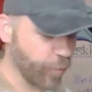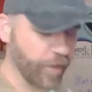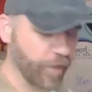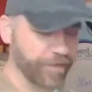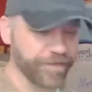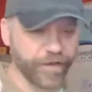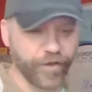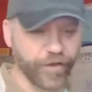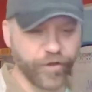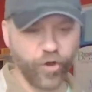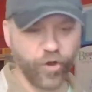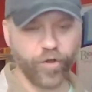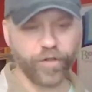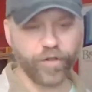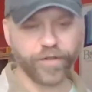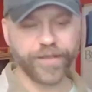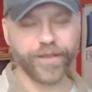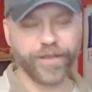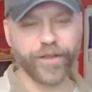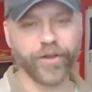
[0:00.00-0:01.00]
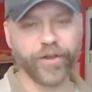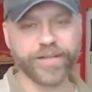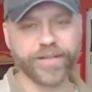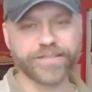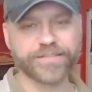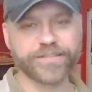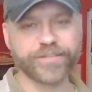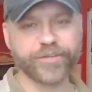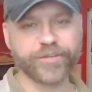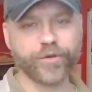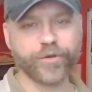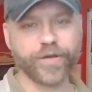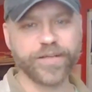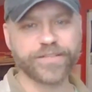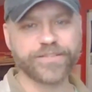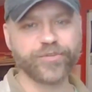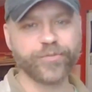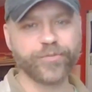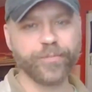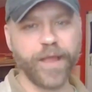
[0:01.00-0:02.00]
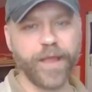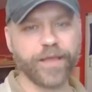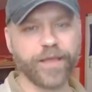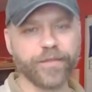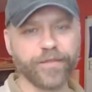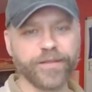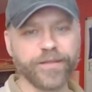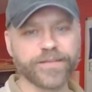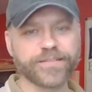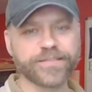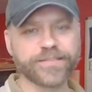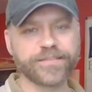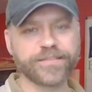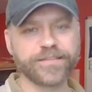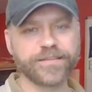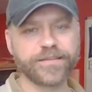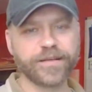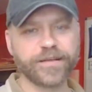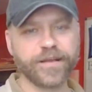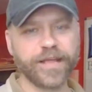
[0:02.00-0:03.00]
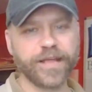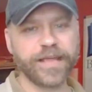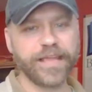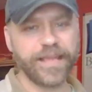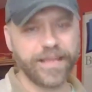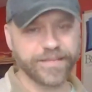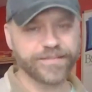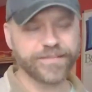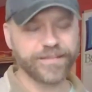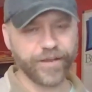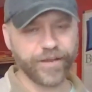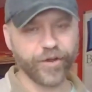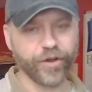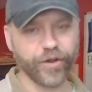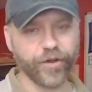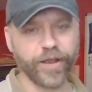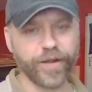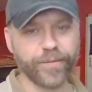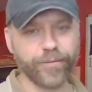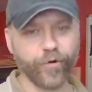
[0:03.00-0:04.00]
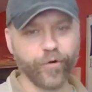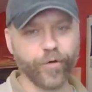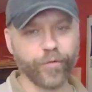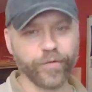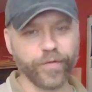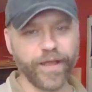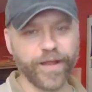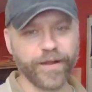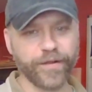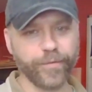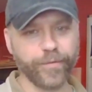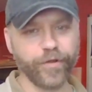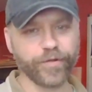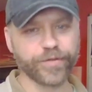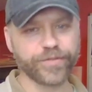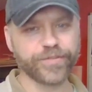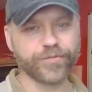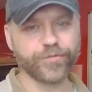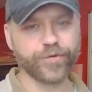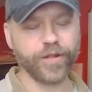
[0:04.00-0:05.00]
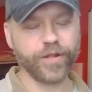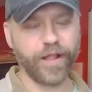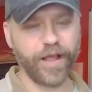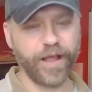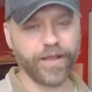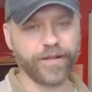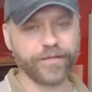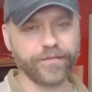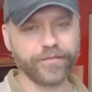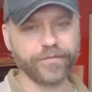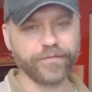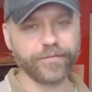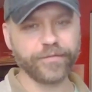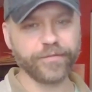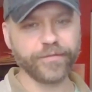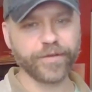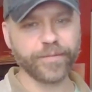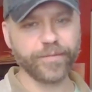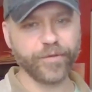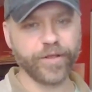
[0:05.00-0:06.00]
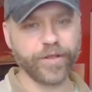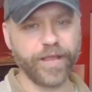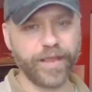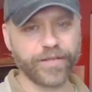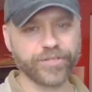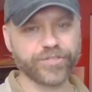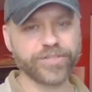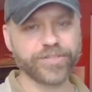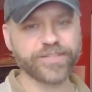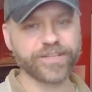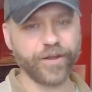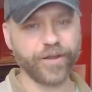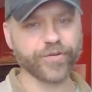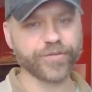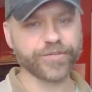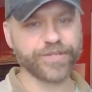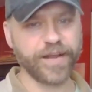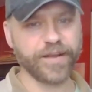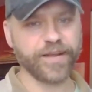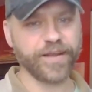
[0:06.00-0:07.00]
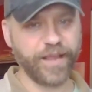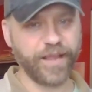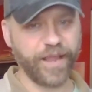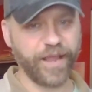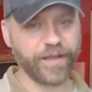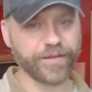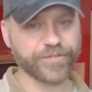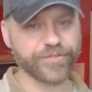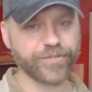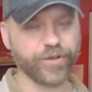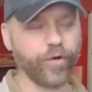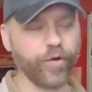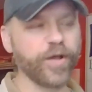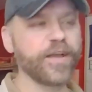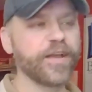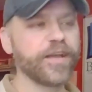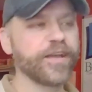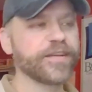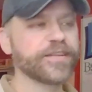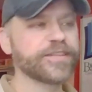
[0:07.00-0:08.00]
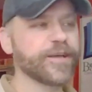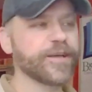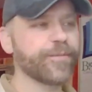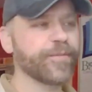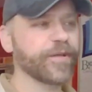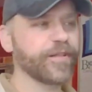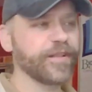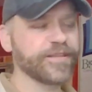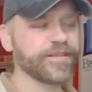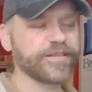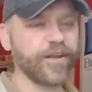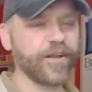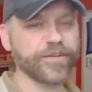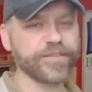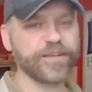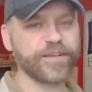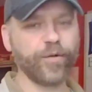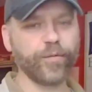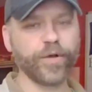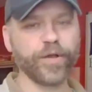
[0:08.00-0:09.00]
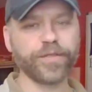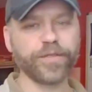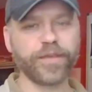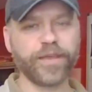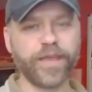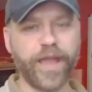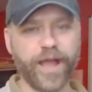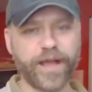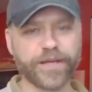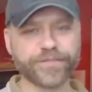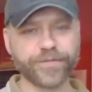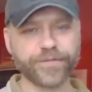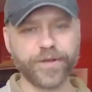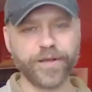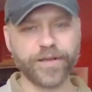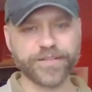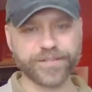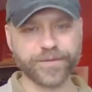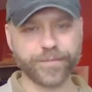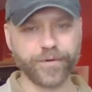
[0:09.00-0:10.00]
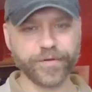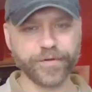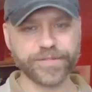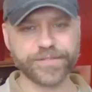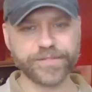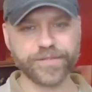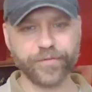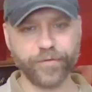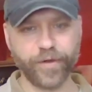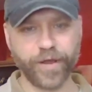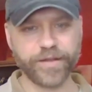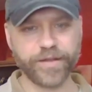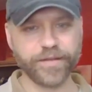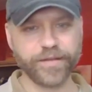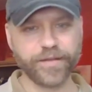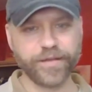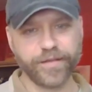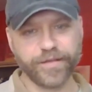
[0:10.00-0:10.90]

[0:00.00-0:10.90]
what the goal here is to do is to make this easier and more relatable to client communications and understanding cash. So typically starts out with cash from customers, right?